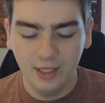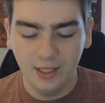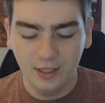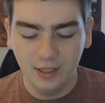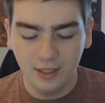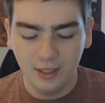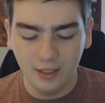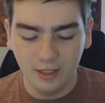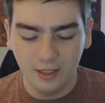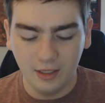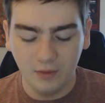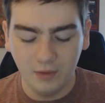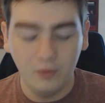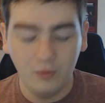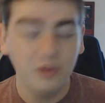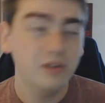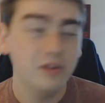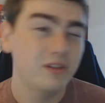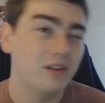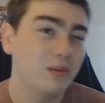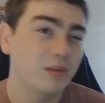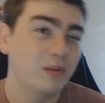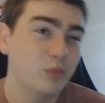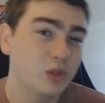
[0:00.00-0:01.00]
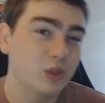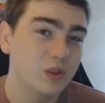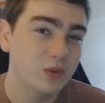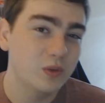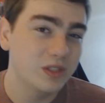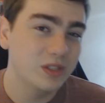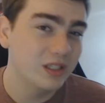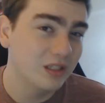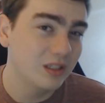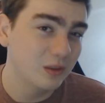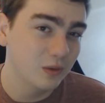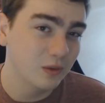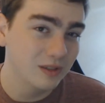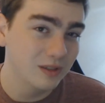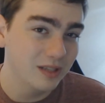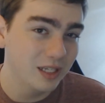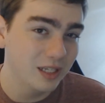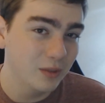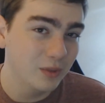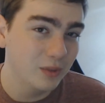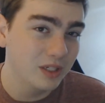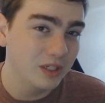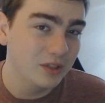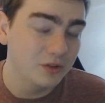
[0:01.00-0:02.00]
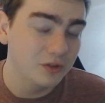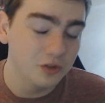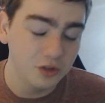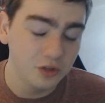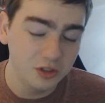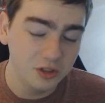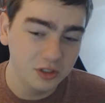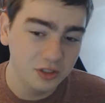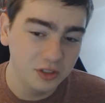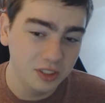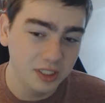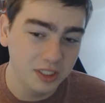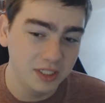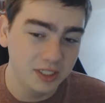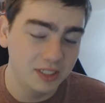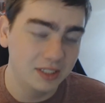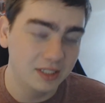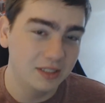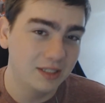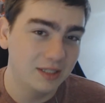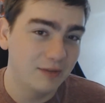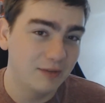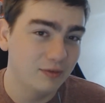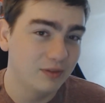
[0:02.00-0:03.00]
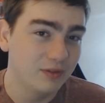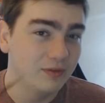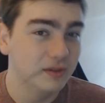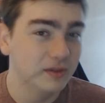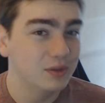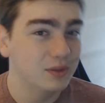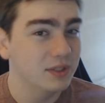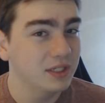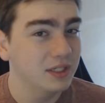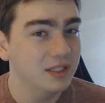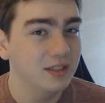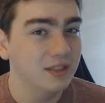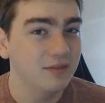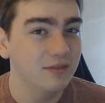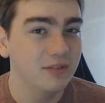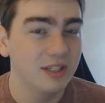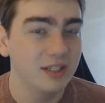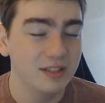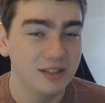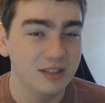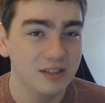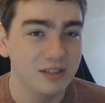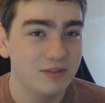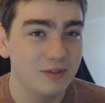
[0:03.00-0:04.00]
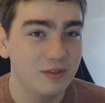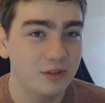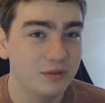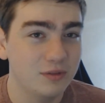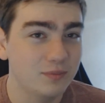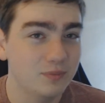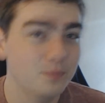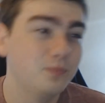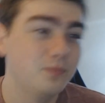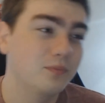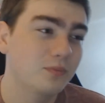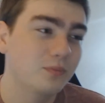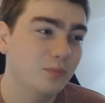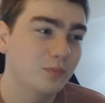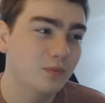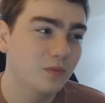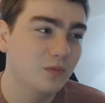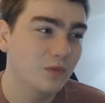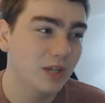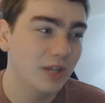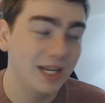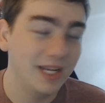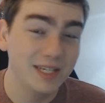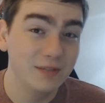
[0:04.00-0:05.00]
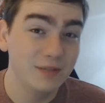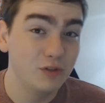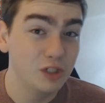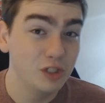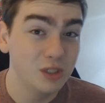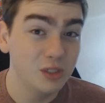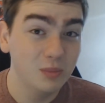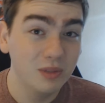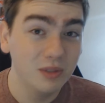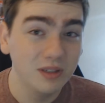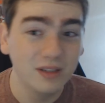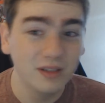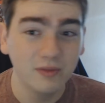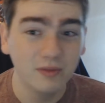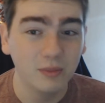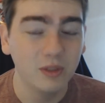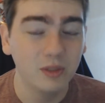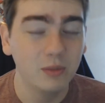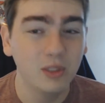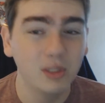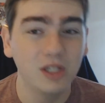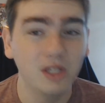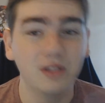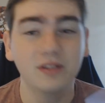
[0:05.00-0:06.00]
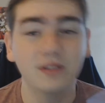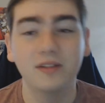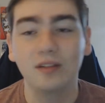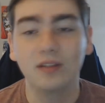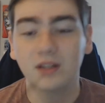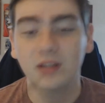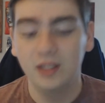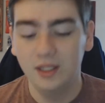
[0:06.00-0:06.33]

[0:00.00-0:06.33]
One of the selling points was that it was lightweight construction, and it definitely feels like it. In fact, these feel kind of cheap, if I'm going to be honest.